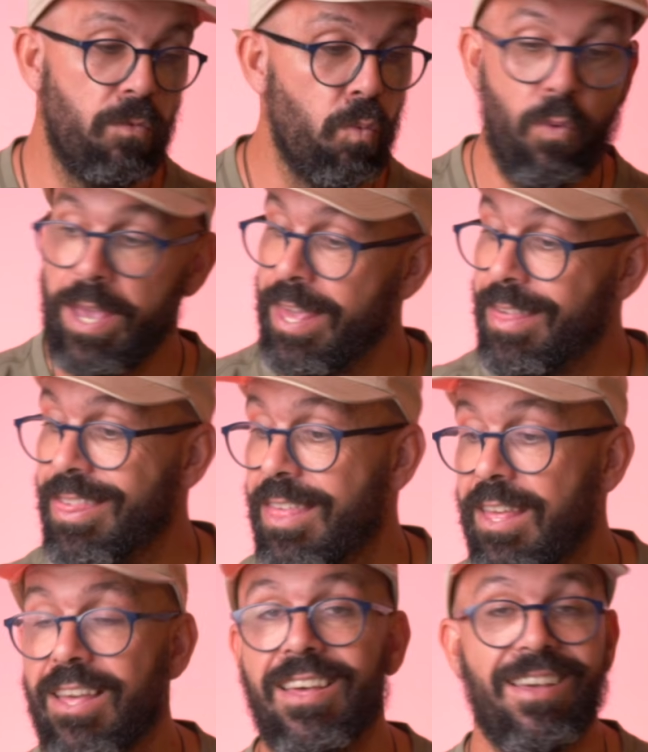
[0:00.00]
with
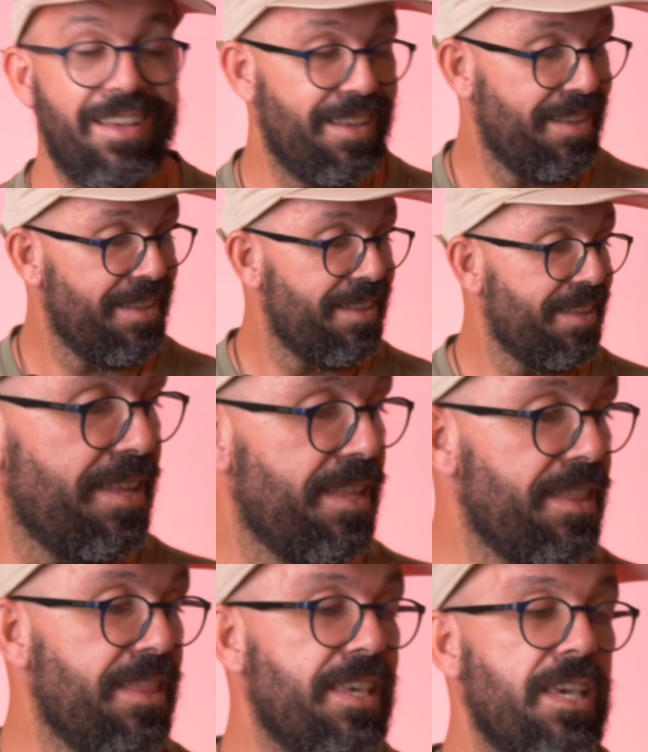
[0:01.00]

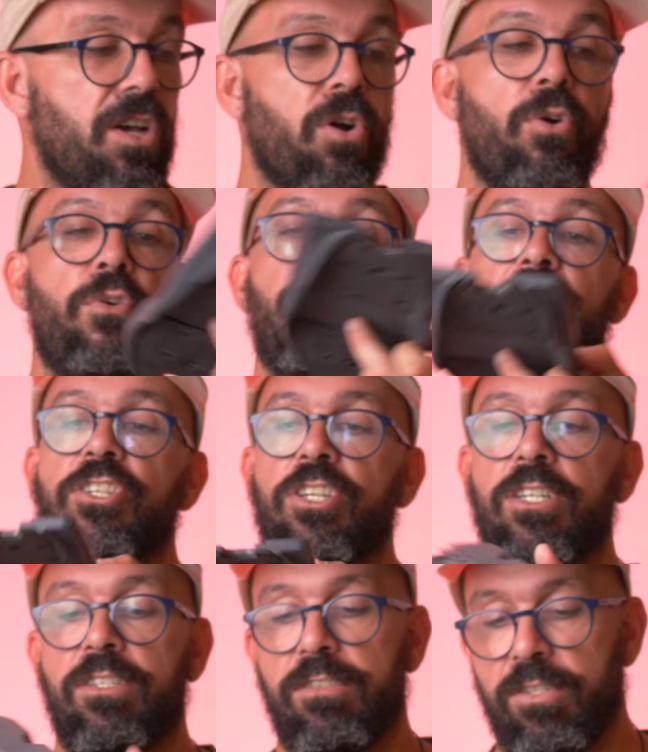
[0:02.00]
the
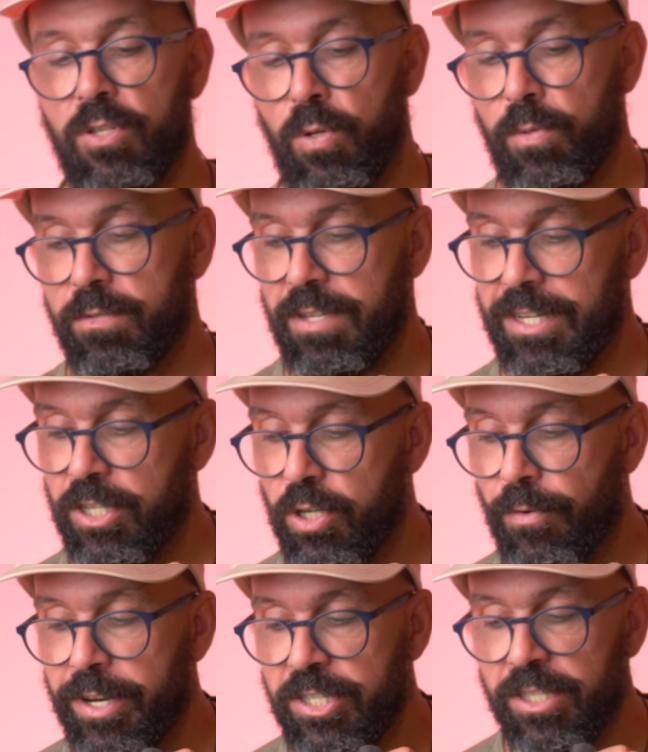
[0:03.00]
original soles. And the
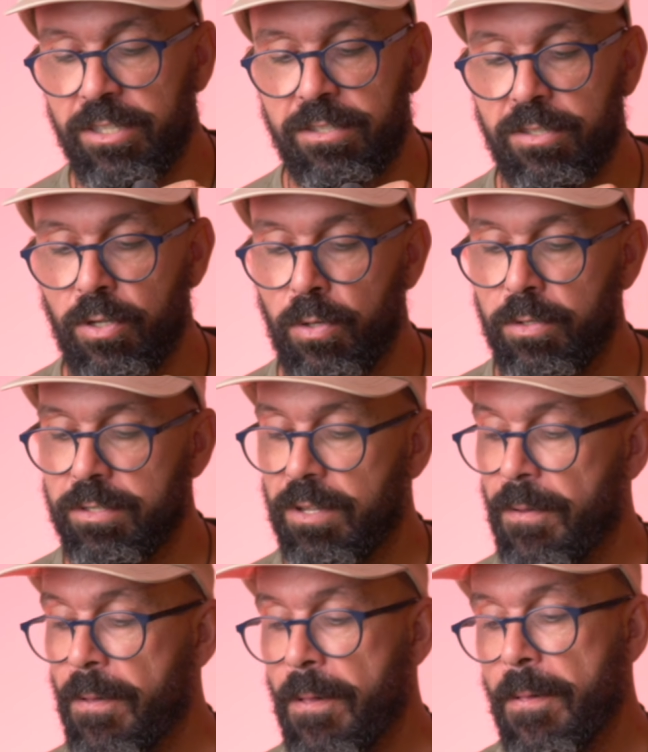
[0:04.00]
original soles,
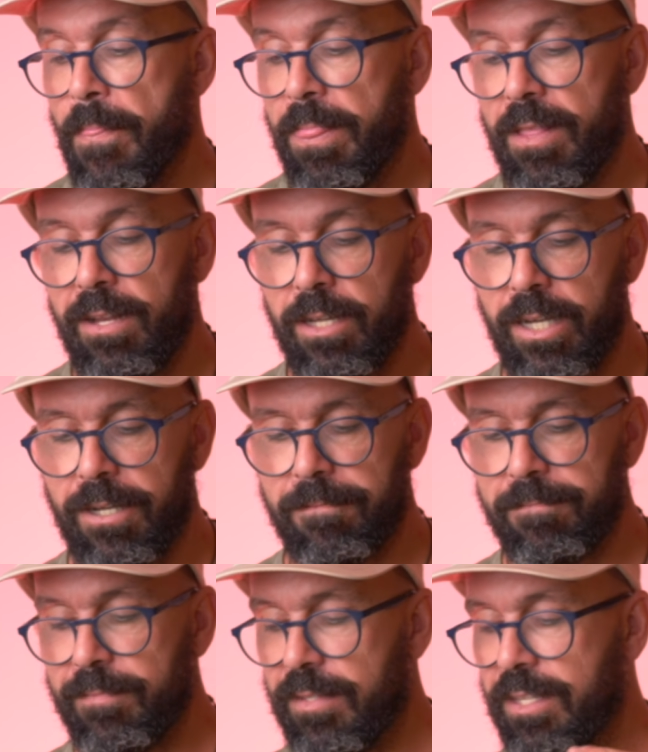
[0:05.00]
look,
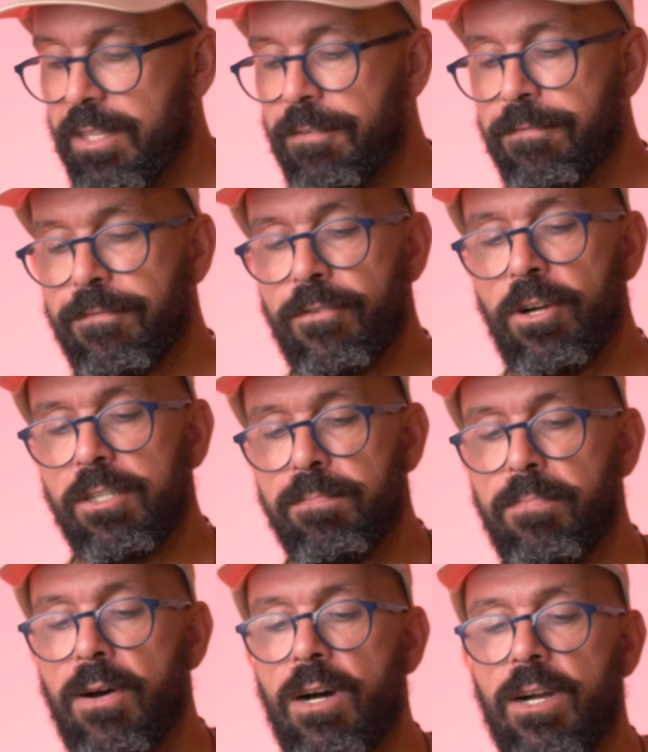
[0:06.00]
the front
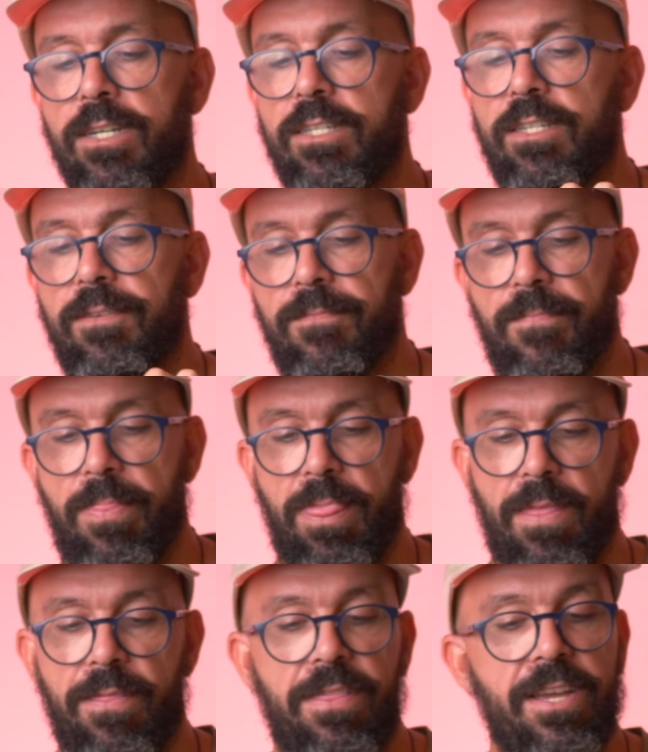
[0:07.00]
part,
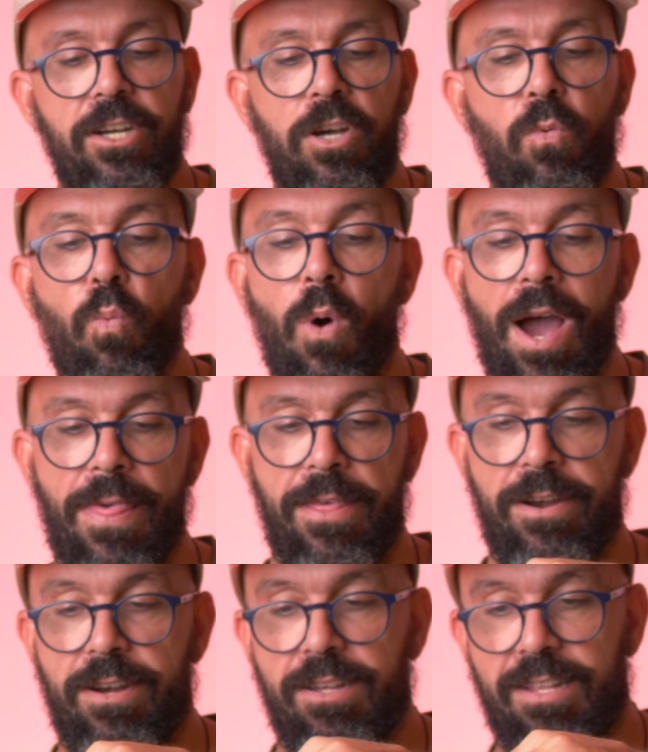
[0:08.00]
they're not
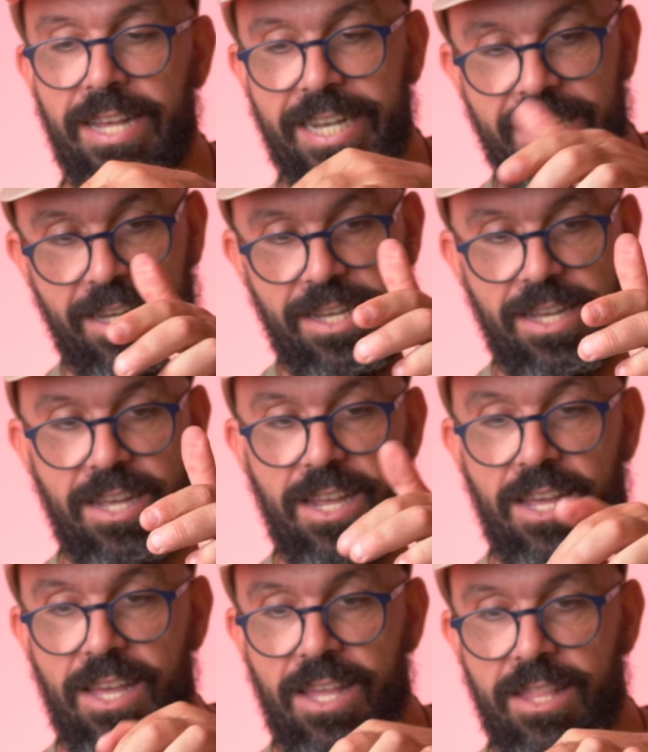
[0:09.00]
wider. Like
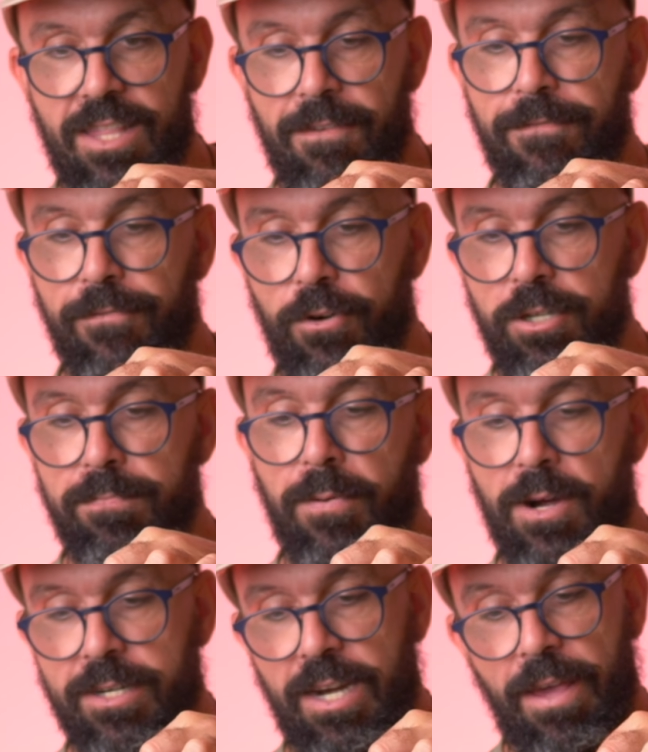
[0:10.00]
the front
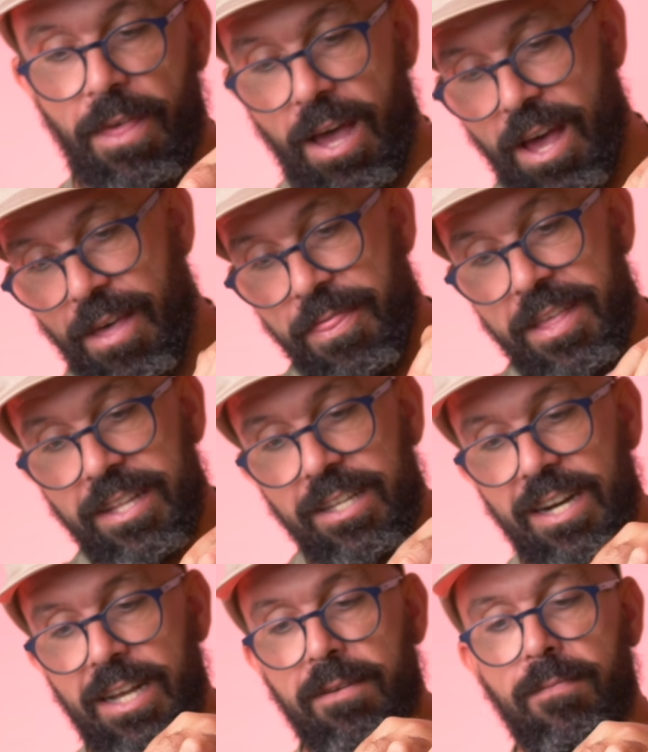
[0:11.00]
part, I think they're
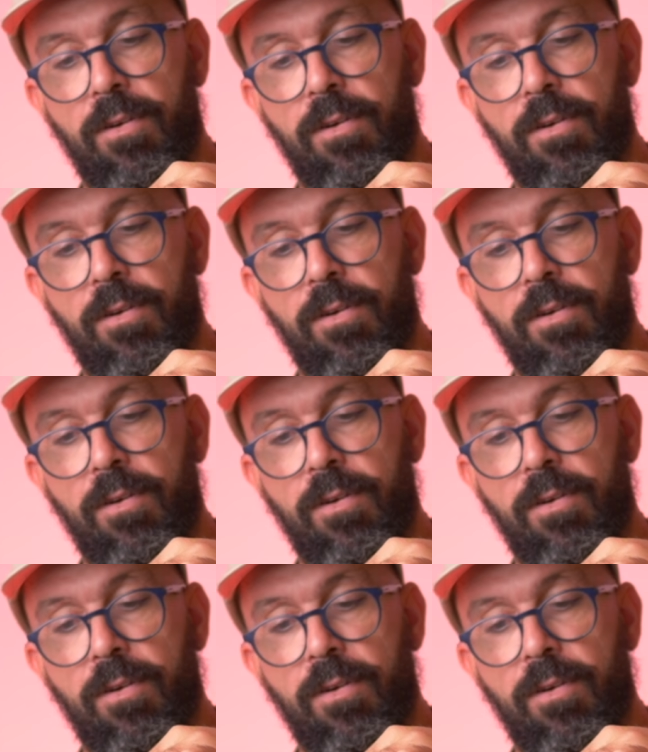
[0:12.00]
like